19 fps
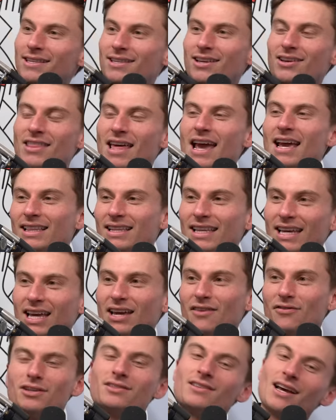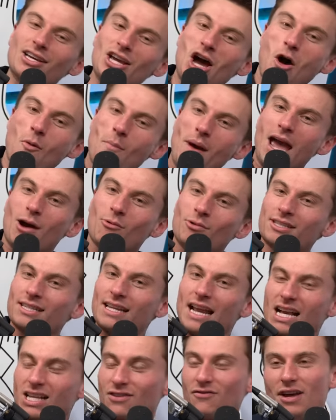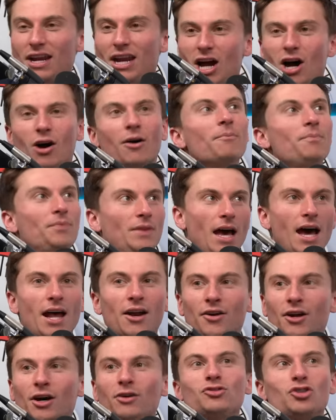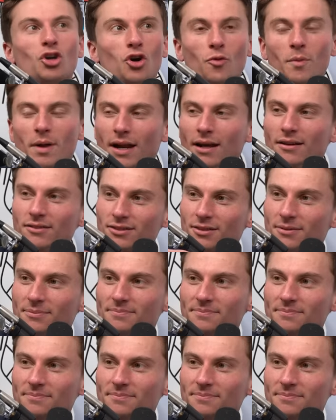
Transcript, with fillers: wait till they leave. He's like, yo, man, when's the next video? I don't know, two minutes.